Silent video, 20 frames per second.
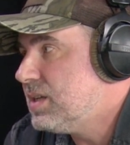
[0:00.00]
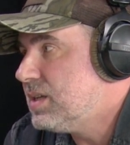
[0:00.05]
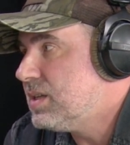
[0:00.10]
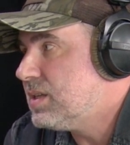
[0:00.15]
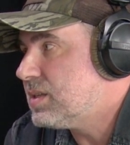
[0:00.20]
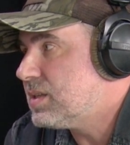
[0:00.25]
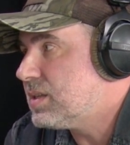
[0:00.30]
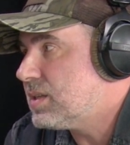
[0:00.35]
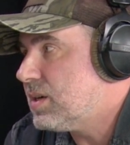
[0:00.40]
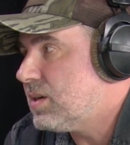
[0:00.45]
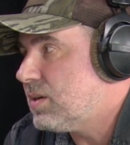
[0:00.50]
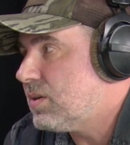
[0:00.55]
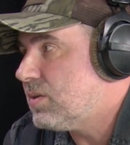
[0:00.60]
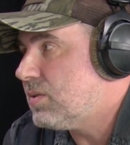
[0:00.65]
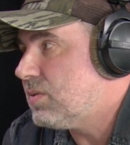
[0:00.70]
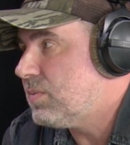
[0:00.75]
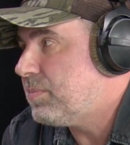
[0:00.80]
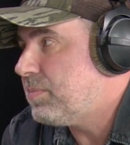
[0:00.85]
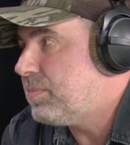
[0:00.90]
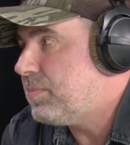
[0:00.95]
So
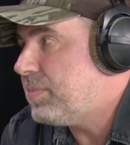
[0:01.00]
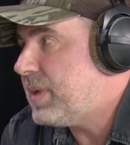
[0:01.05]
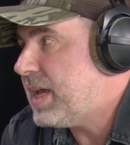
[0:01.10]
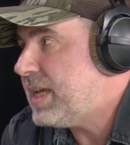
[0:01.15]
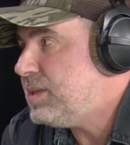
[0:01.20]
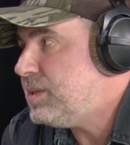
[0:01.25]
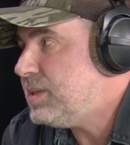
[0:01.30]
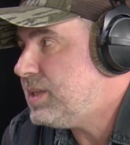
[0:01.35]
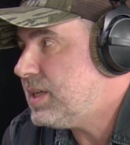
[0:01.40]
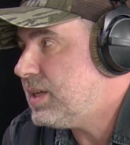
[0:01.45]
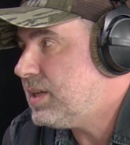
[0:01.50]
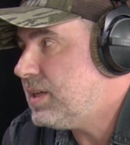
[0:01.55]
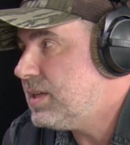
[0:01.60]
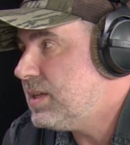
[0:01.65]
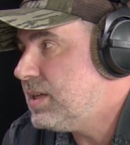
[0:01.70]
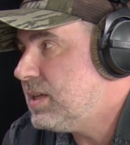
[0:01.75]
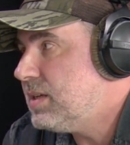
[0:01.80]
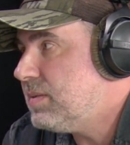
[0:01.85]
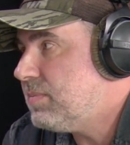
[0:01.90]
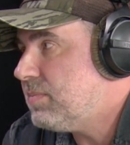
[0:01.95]

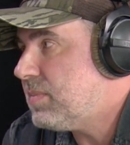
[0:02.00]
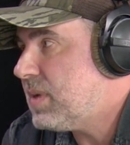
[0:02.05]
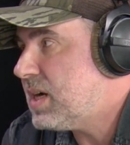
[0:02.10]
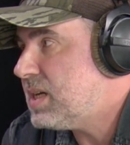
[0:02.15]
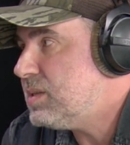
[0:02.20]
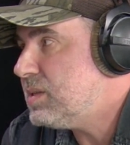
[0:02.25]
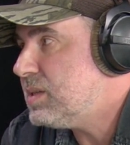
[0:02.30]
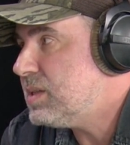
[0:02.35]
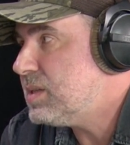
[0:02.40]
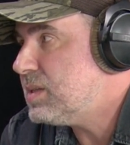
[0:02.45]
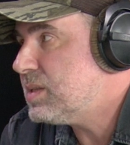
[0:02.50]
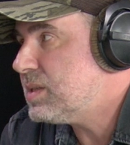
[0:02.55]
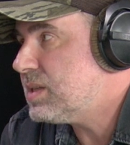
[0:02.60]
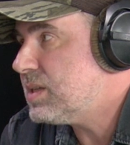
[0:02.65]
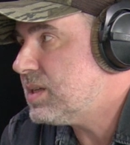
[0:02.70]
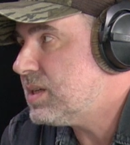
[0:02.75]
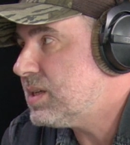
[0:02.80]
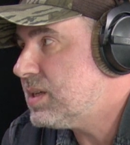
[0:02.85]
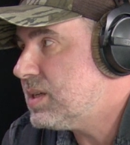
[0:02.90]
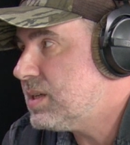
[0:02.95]
basically, my
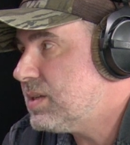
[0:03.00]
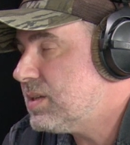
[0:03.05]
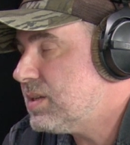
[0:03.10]
sister